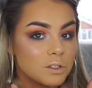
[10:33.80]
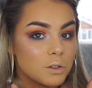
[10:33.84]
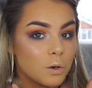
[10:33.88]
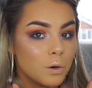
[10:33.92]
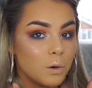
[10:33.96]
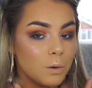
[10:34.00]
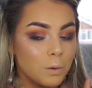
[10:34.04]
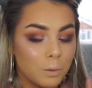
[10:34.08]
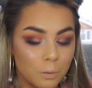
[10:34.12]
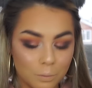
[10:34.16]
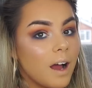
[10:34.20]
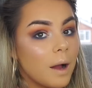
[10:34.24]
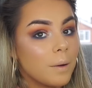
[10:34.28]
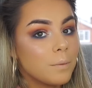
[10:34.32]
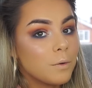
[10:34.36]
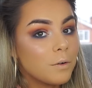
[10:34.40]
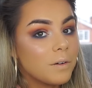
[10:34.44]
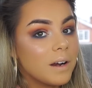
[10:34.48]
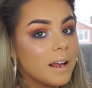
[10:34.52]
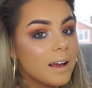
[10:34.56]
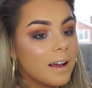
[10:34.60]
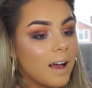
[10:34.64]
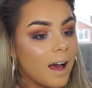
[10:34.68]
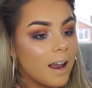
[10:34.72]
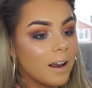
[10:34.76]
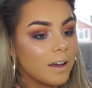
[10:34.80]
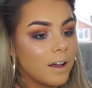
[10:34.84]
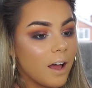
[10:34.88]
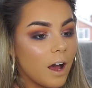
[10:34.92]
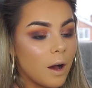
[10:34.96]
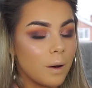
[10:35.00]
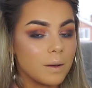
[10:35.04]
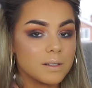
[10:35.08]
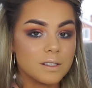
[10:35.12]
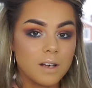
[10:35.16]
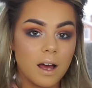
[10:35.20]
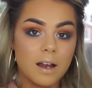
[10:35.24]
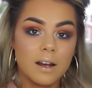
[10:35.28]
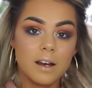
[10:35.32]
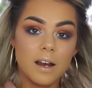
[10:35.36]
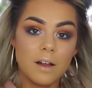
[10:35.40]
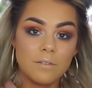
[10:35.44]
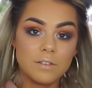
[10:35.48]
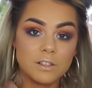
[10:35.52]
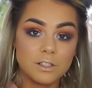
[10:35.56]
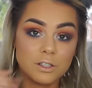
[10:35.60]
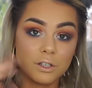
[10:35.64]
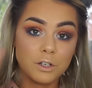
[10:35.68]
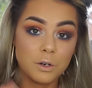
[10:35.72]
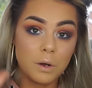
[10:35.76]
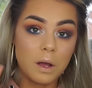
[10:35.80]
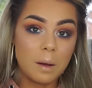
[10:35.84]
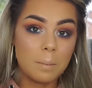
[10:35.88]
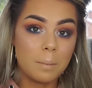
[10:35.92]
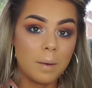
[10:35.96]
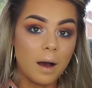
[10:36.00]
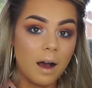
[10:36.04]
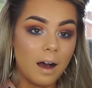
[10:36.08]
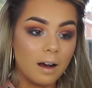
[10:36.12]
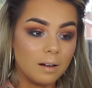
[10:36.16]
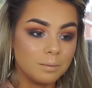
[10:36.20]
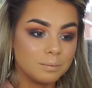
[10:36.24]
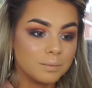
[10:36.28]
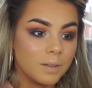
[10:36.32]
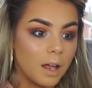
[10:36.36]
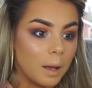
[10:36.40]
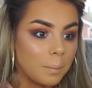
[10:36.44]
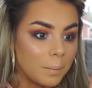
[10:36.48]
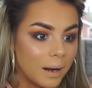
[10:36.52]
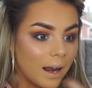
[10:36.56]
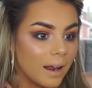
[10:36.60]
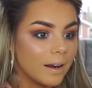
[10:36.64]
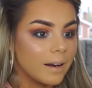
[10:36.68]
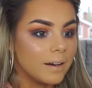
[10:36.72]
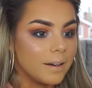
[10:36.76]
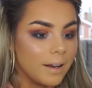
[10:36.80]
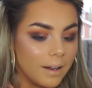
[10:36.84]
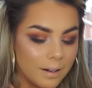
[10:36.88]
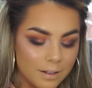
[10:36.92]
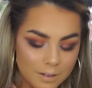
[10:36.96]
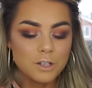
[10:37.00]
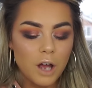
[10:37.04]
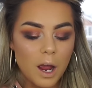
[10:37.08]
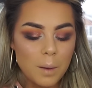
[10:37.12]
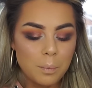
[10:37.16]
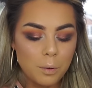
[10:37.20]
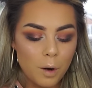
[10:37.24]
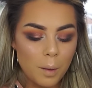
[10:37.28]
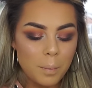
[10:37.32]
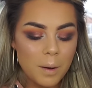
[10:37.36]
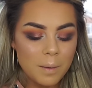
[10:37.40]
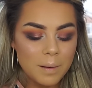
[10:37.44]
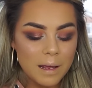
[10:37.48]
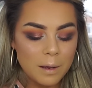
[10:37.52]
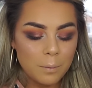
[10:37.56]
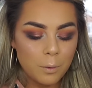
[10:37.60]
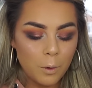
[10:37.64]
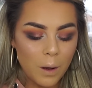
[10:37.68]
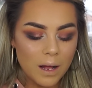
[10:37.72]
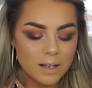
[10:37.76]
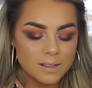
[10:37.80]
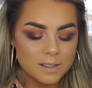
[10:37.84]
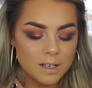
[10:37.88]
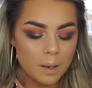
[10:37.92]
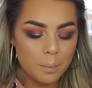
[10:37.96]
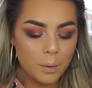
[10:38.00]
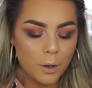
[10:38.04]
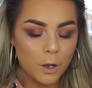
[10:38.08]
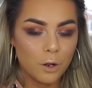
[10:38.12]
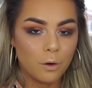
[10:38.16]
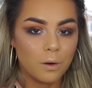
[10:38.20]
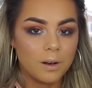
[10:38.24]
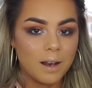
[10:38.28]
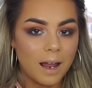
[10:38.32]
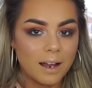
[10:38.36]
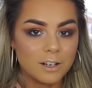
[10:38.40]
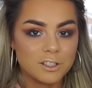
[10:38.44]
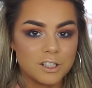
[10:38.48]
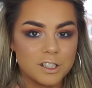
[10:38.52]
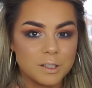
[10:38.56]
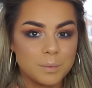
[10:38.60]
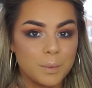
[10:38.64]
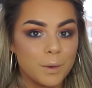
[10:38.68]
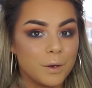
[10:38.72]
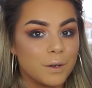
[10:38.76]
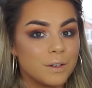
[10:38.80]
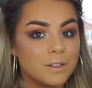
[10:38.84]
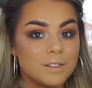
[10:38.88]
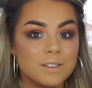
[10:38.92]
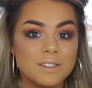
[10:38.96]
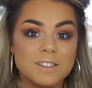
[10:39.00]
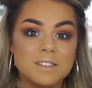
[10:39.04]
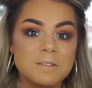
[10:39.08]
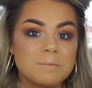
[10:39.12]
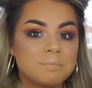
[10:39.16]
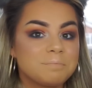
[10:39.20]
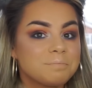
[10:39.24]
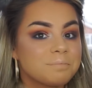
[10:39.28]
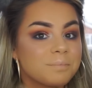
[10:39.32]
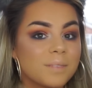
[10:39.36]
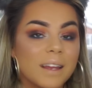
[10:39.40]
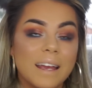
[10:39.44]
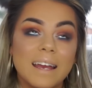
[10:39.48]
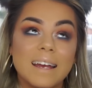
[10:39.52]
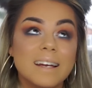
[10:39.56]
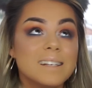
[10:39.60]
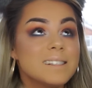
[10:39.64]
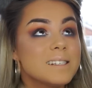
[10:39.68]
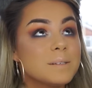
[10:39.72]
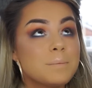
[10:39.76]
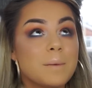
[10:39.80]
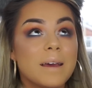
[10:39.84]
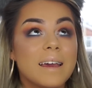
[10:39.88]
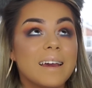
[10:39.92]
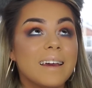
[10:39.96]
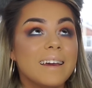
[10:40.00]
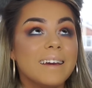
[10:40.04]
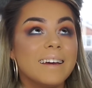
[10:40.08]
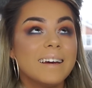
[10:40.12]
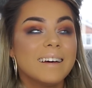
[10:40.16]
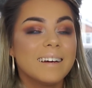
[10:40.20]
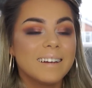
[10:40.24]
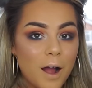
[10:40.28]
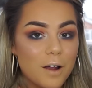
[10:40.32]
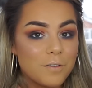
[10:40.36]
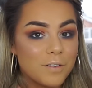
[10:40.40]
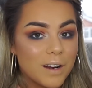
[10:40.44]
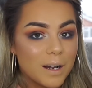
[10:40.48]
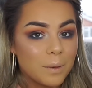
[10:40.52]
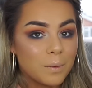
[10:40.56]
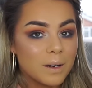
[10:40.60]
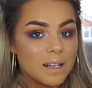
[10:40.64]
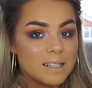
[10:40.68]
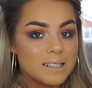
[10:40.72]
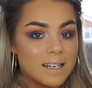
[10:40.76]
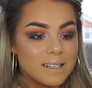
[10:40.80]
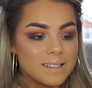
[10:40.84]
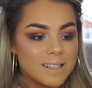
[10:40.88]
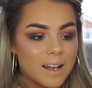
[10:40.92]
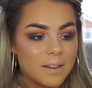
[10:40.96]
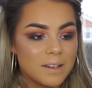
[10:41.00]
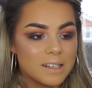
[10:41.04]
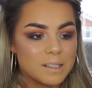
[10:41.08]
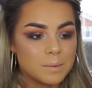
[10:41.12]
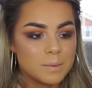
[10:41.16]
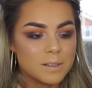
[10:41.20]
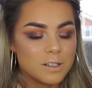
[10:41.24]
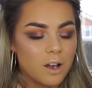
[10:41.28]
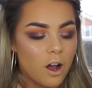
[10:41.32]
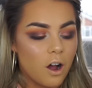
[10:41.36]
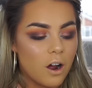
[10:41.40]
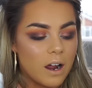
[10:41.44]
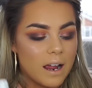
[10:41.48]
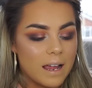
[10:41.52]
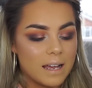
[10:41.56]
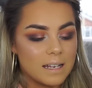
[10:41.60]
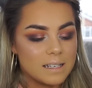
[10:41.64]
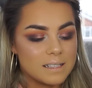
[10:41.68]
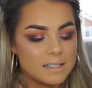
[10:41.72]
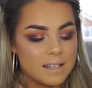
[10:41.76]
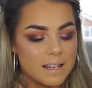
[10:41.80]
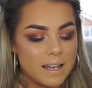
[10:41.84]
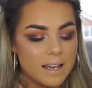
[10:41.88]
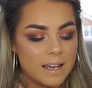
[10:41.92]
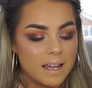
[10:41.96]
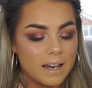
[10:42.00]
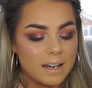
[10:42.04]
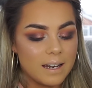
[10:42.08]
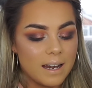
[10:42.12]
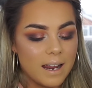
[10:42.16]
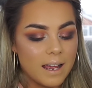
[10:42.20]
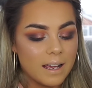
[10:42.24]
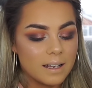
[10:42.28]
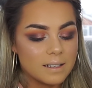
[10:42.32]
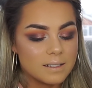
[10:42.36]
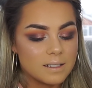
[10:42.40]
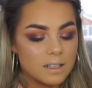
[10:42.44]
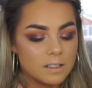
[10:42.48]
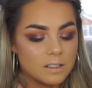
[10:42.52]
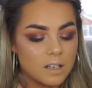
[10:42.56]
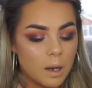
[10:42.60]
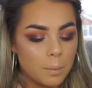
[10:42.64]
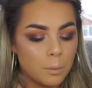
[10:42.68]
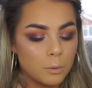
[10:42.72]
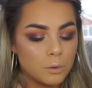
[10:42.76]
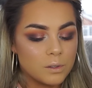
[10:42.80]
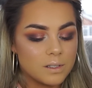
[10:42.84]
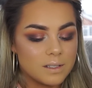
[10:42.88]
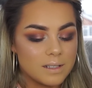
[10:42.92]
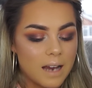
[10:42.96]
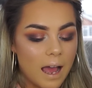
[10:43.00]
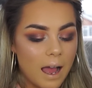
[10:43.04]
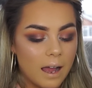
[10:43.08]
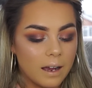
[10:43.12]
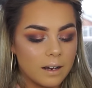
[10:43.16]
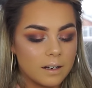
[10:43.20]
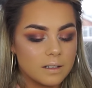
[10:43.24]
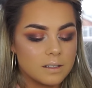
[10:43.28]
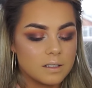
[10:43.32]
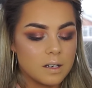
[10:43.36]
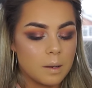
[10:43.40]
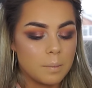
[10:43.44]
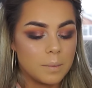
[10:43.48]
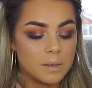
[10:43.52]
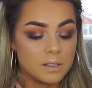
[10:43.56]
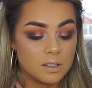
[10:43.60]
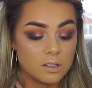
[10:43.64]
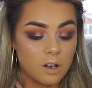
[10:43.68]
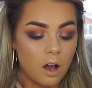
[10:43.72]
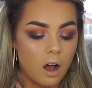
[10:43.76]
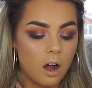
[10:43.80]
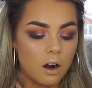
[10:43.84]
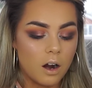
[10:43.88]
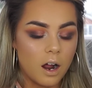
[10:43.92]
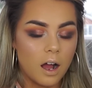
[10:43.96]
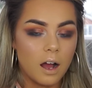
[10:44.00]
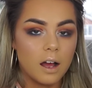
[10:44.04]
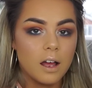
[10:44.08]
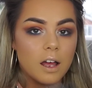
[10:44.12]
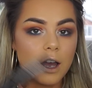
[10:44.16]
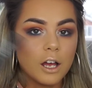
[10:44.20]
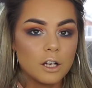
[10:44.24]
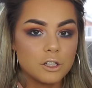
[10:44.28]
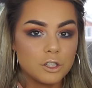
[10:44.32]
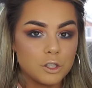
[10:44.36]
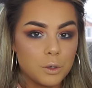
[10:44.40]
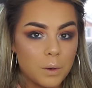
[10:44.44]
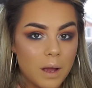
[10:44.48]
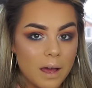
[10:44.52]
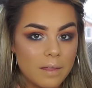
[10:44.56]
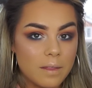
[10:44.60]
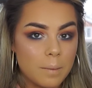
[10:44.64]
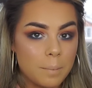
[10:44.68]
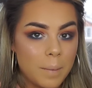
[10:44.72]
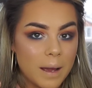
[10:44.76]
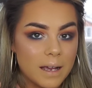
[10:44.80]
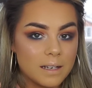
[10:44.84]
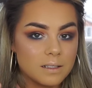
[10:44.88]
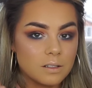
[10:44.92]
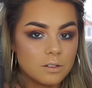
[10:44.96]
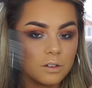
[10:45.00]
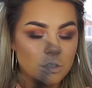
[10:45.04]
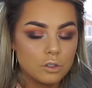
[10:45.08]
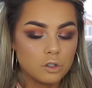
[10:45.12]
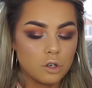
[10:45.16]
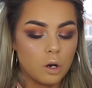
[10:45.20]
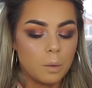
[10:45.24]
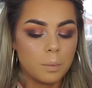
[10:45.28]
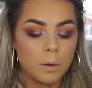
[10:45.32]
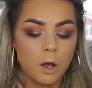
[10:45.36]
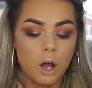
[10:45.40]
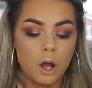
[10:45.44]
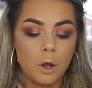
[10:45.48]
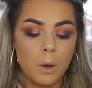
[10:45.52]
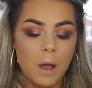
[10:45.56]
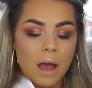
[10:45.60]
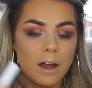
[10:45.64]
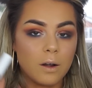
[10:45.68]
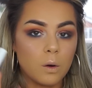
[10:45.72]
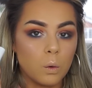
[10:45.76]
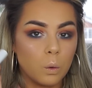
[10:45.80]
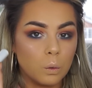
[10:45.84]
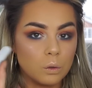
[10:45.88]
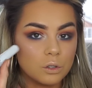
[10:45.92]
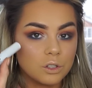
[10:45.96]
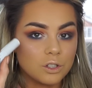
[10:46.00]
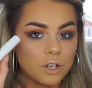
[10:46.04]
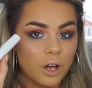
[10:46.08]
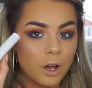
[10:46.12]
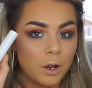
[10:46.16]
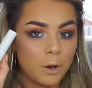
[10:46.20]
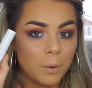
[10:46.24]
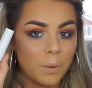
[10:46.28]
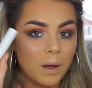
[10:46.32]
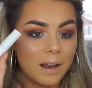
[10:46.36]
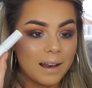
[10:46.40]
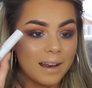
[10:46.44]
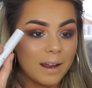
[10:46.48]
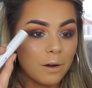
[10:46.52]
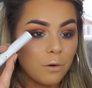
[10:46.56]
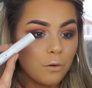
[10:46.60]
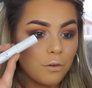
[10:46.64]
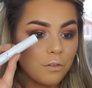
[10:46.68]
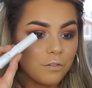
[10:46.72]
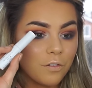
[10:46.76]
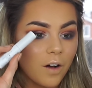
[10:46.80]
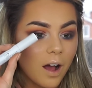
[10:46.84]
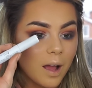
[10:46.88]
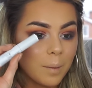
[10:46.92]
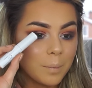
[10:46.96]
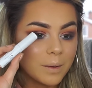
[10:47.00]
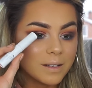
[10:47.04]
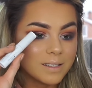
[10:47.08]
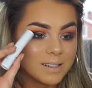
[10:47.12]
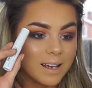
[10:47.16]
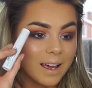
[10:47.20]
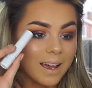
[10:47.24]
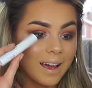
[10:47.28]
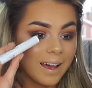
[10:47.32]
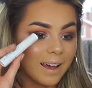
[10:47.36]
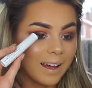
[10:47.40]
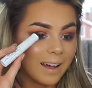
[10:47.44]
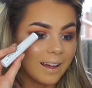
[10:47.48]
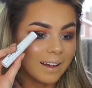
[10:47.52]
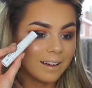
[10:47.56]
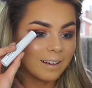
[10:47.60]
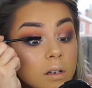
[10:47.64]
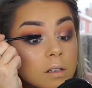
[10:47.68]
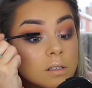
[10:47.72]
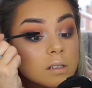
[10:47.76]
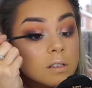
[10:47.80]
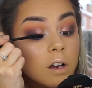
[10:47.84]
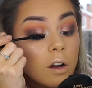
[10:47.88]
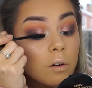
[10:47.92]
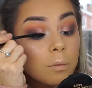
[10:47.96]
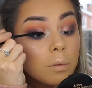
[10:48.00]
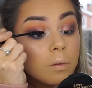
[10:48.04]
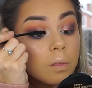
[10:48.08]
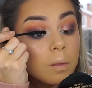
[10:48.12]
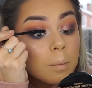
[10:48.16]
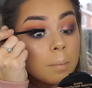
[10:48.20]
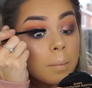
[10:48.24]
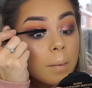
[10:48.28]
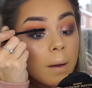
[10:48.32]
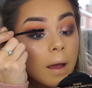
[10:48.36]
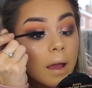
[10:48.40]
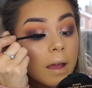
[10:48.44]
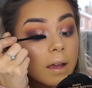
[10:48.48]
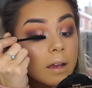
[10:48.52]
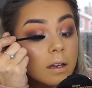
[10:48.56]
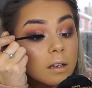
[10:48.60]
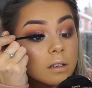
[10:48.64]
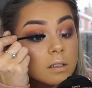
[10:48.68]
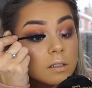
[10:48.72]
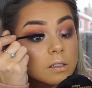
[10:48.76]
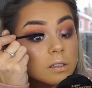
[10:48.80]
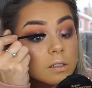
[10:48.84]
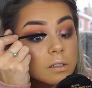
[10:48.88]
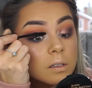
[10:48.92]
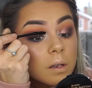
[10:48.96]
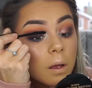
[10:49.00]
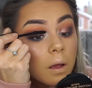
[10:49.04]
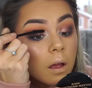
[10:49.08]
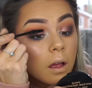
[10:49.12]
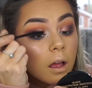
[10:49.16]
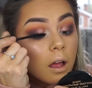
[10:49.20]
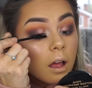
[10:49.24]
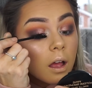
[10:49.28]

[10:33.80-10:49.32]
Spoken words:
cool. I'm not really a colour girl, I was kind of nervous to do it, but I'm glad I did. So I probably will end up putting on lashes because it's me. I really want to test out this mascara. It is the NYX Double Stacked Mascara. So you get the base and the top coat and also little fibres here. I'm going to start off with the base.